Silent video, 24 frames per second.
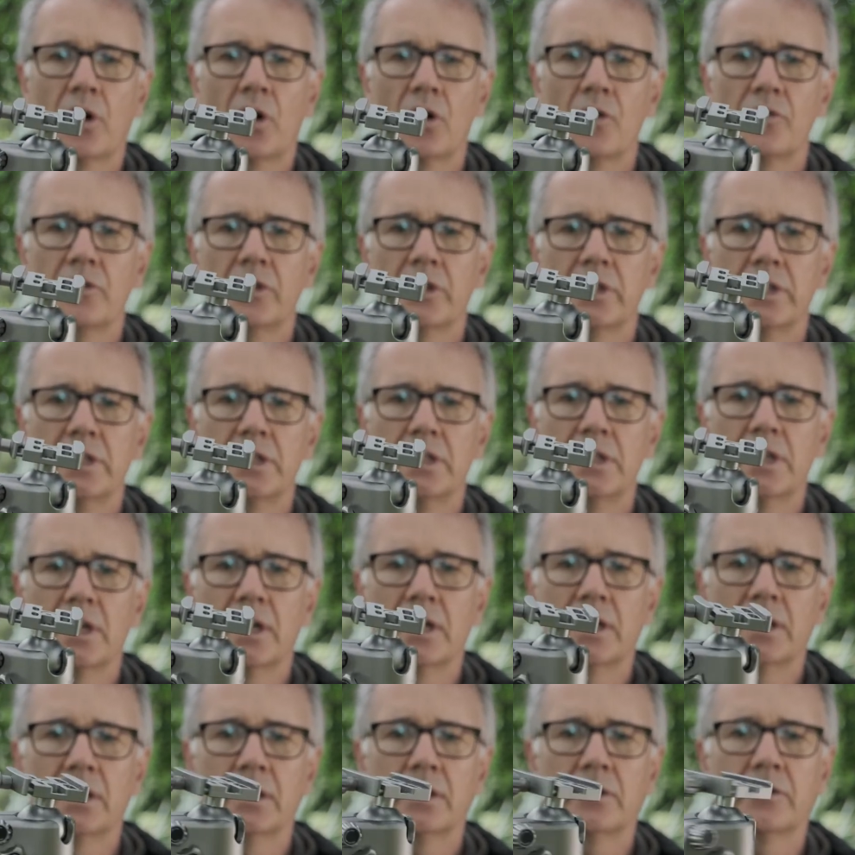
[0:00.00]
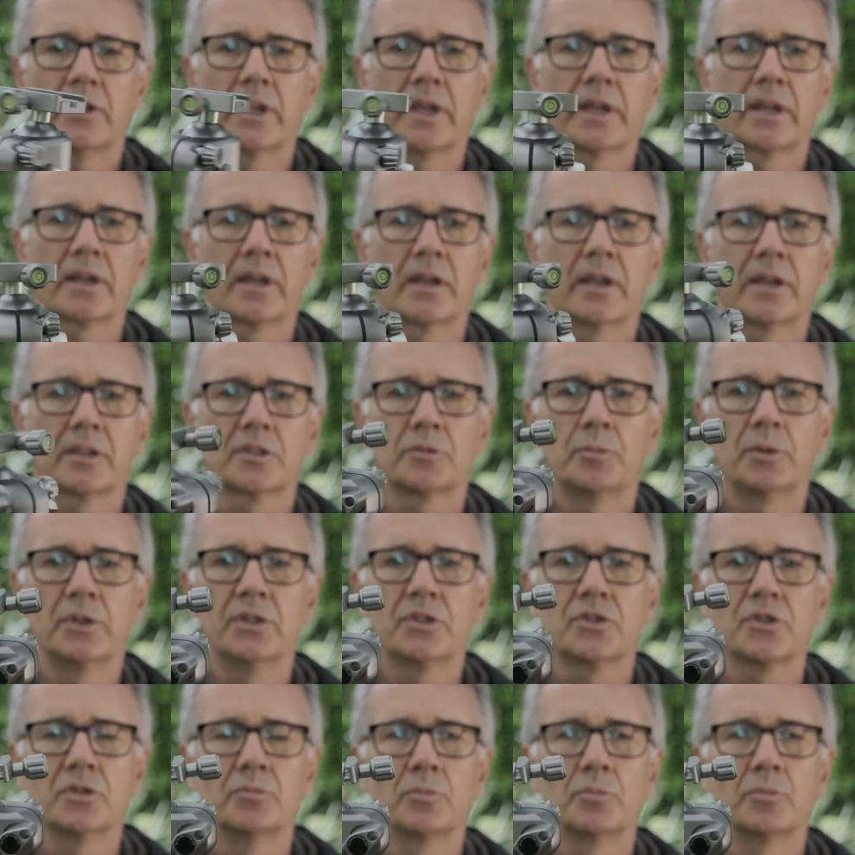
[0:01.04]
on the Expedition